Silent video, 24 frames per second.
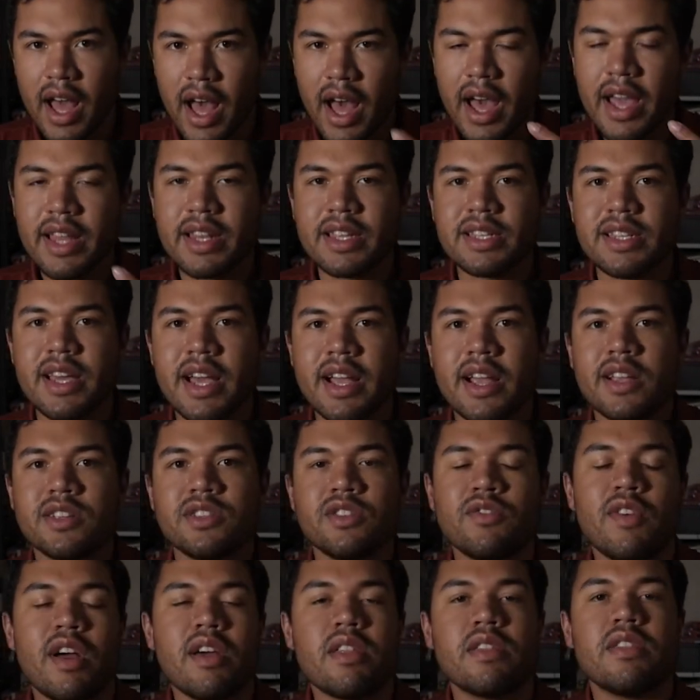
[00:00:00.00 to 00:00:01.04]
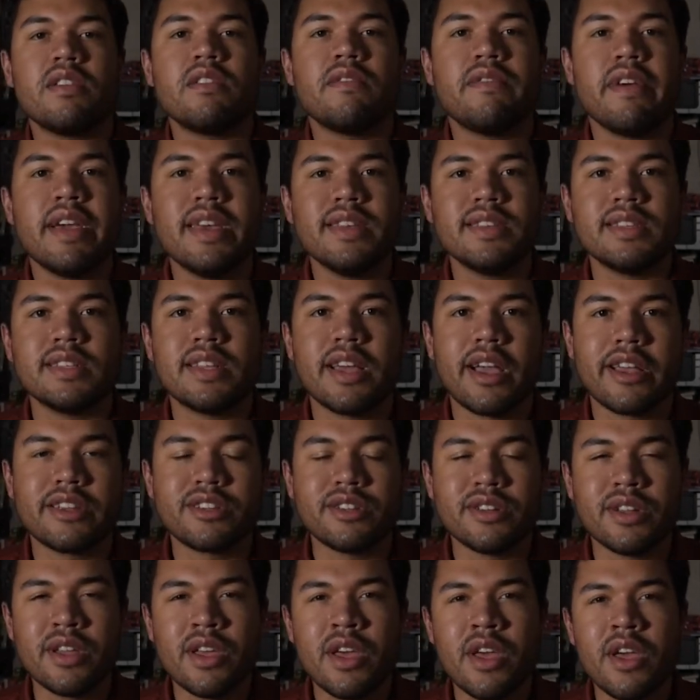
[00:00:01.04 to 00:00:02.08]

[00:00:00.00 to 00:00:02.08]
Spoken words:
eye detection rather than face detection,